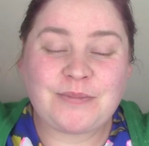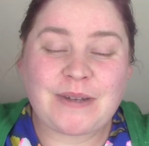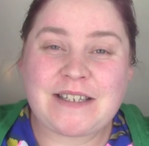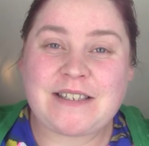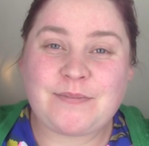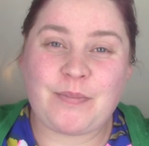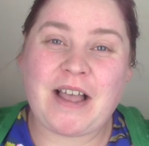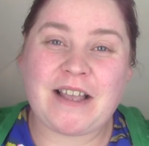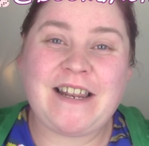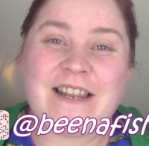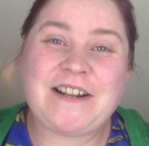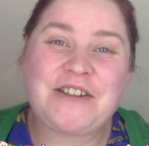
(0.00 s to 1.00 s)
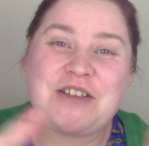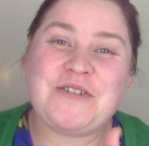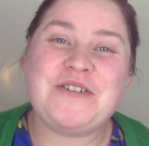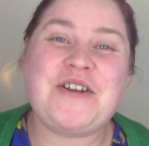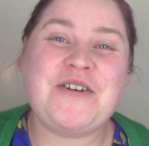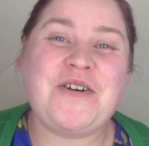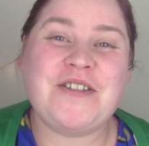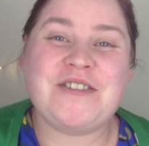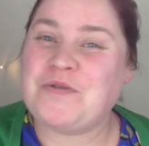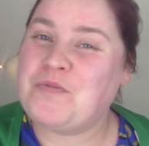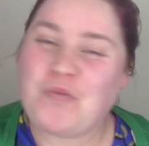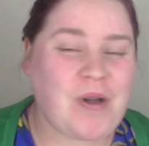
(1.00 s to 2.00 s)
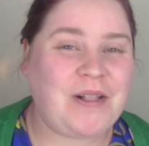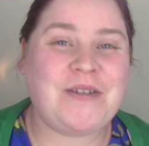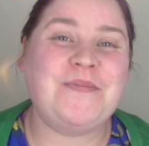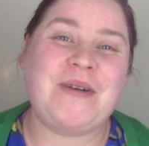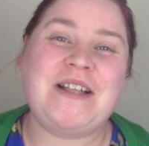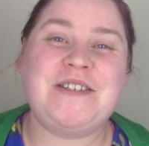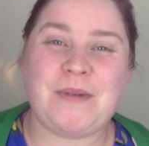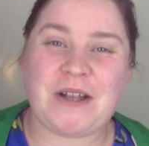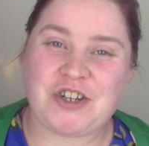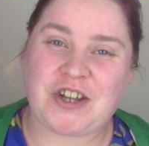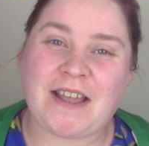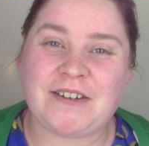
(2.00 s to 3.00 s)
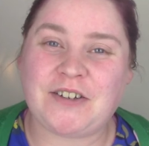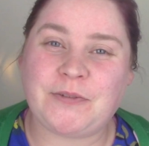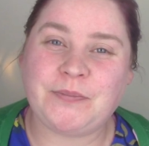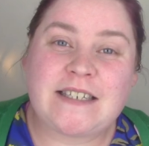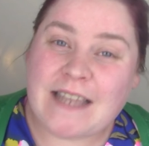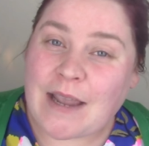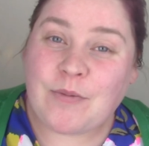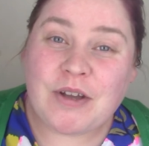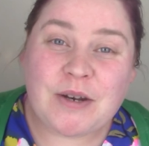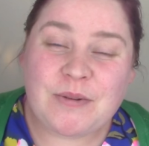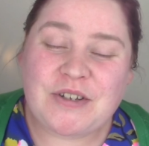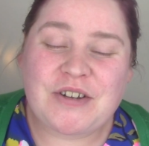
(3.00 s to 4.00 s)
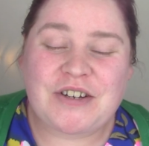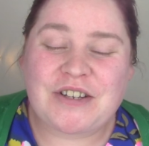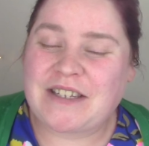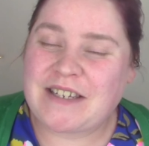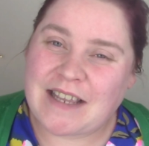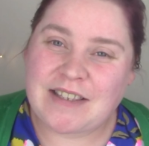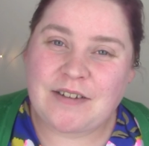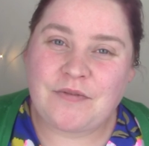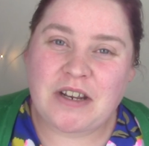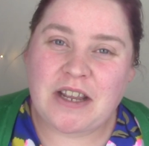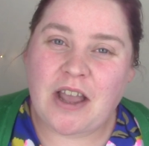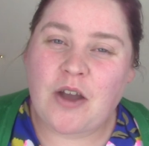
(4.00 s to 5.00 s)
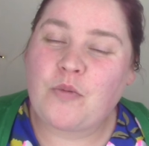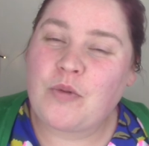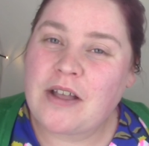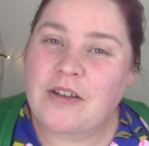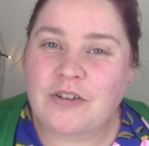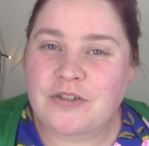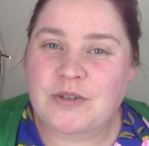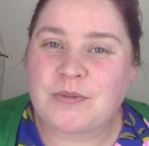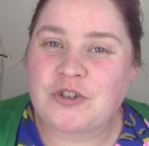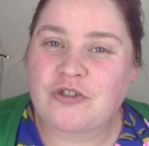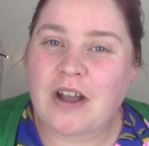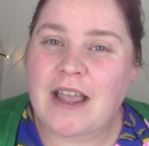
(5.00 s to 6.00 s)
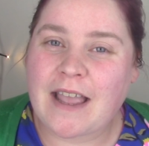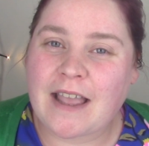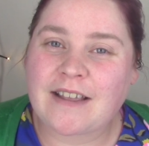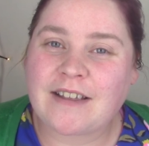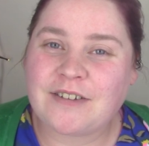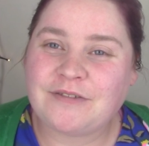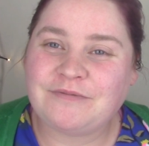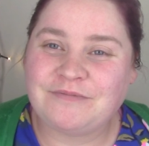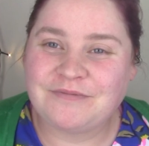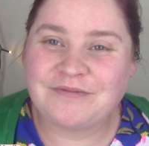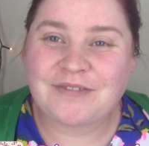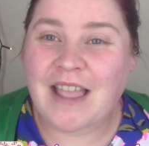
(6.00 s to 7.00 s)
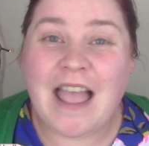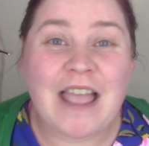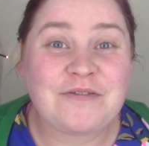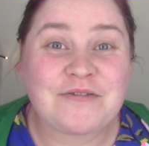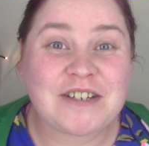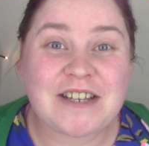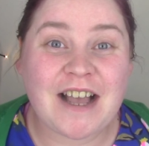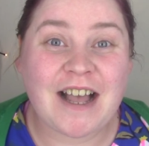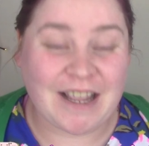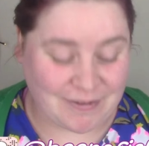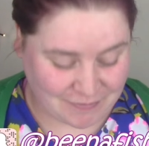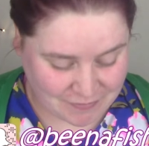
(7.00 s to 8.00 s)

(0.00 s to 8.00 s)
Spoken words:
my sparkly little unicorns and welcome back to my channel. Today we're going to be doing another testing video. We are going to be trying every time.